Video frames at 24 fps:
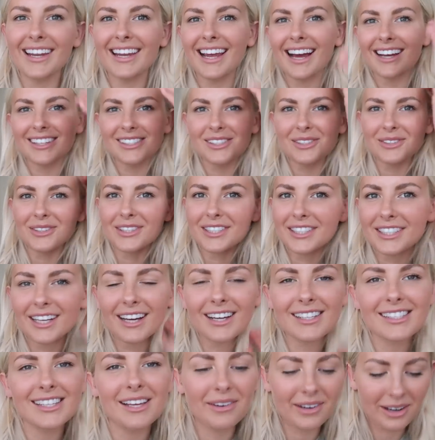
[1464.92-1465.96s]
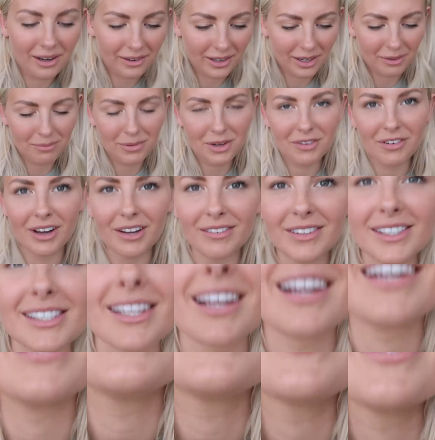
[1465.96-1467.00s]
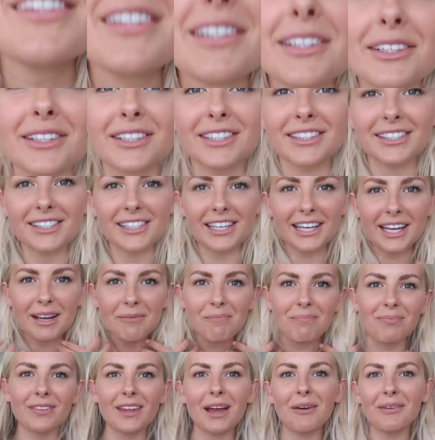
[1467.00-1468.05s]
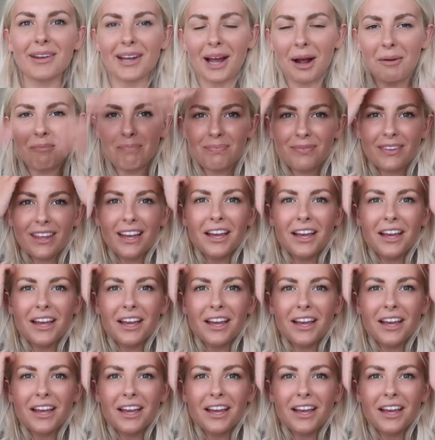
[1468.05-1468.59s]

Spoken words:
he has joined us. There we go, I'm going to move over slightly so that you can see him. There we go.